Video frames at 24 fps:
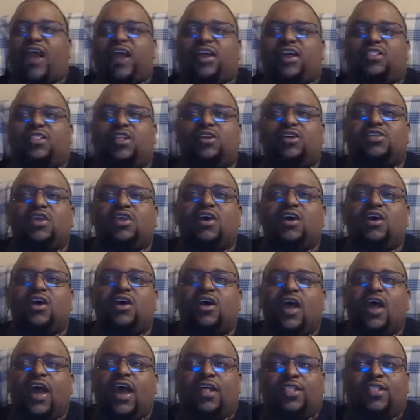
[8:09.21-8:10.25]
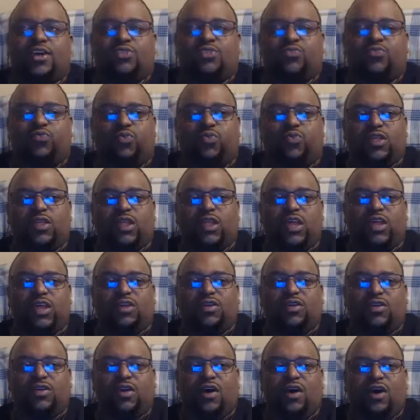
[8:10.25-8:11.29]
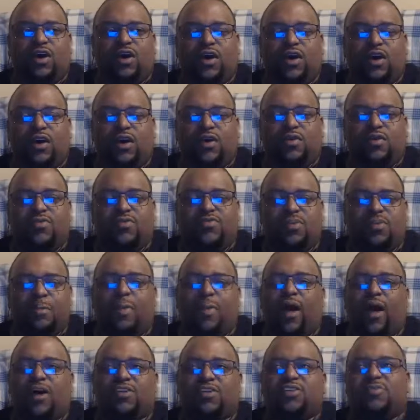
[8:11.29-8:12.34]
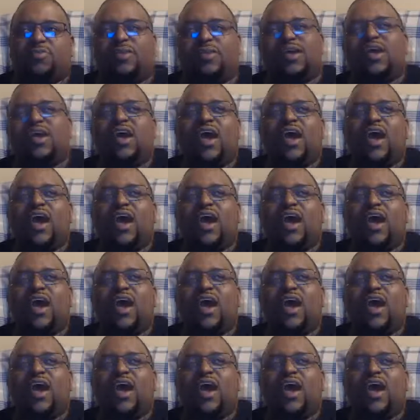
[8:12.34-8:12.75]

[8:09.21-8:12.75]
it looked really symbolic to me.